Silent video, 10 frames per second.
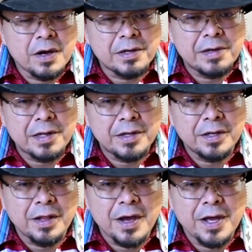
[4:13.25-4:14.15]

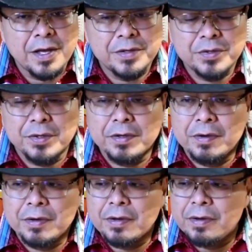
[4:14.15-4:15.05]
telling lies
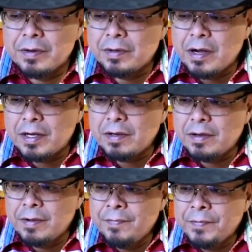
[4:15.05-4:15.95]
or
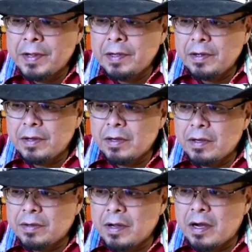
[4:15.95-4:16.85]

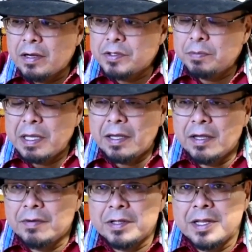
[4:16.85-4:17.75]
not
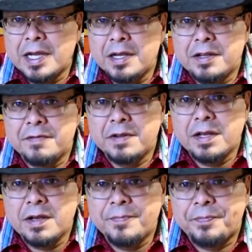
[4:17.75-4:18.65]
speaking with
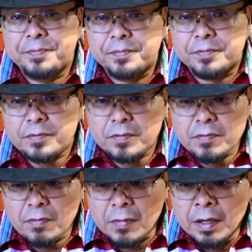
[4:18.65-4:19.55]
negativity,
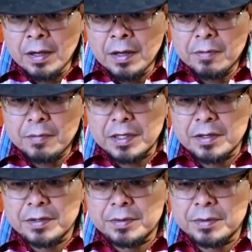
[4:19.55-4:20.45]
but
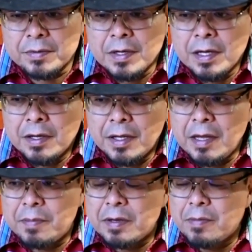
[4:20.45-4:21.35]
to
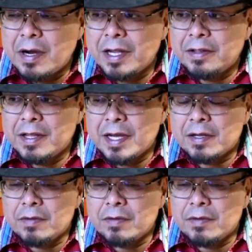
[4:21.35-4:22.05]
keep in mind that